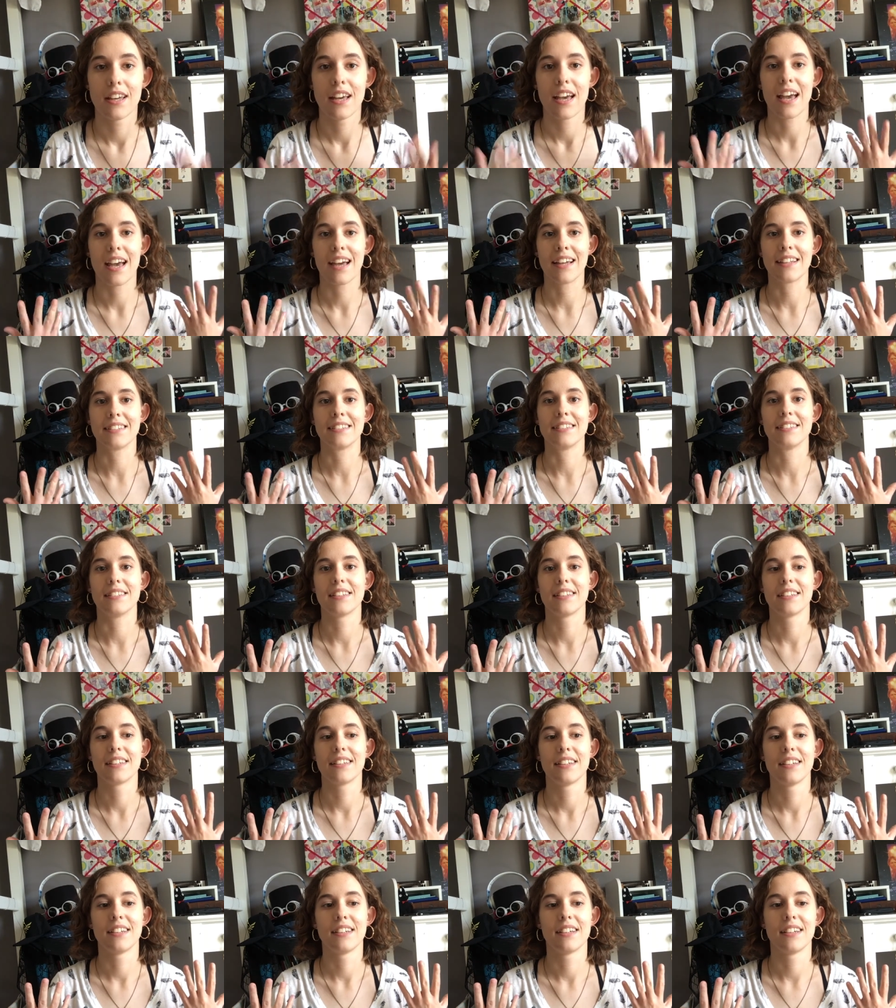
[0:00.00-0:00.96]
and
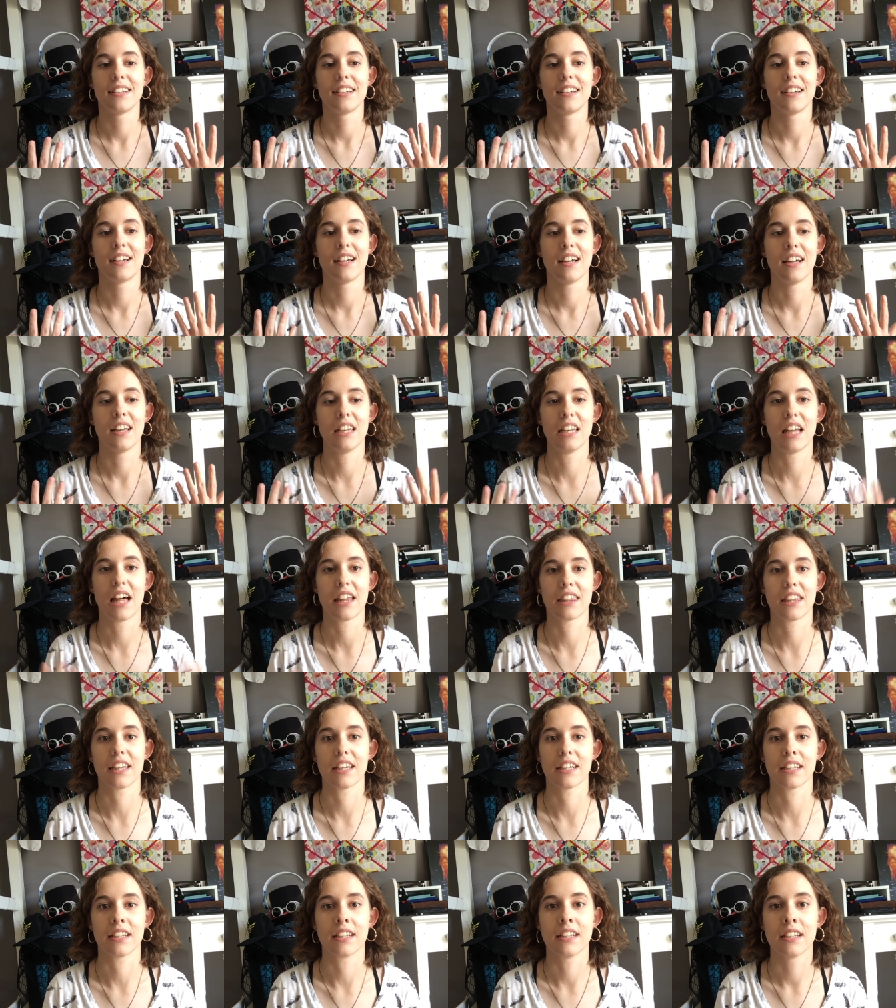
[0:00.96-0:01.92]

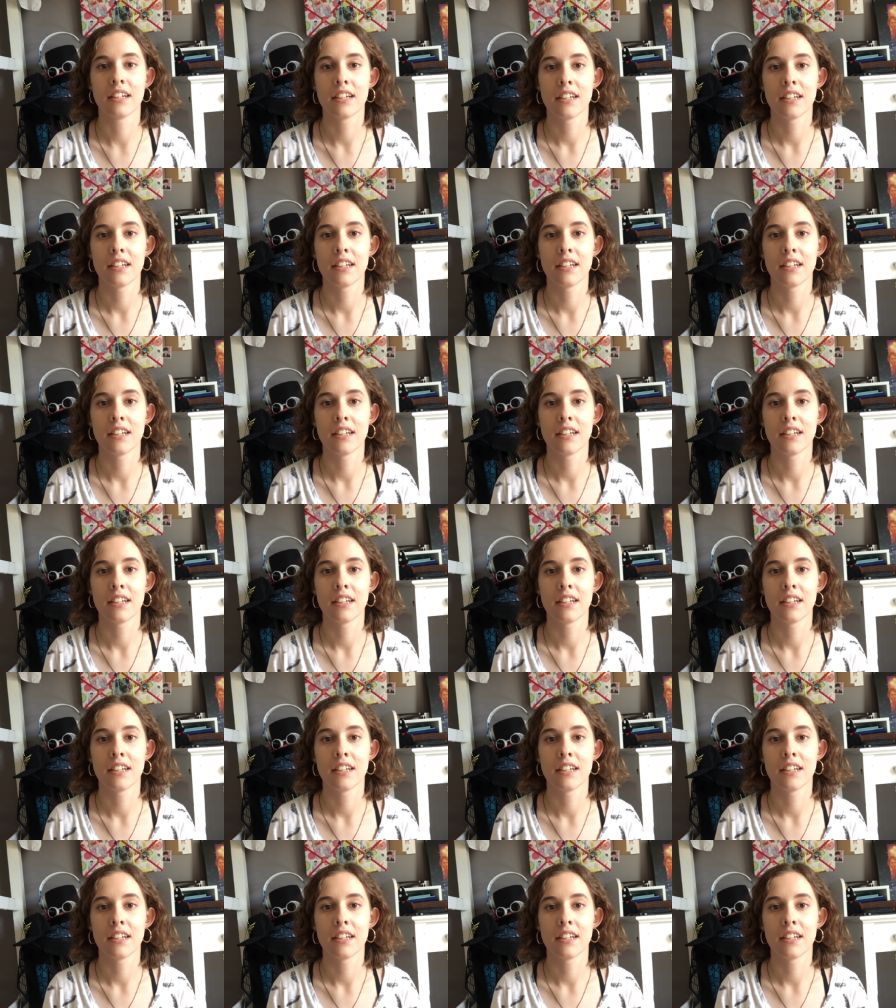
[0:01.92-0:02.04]
nothing.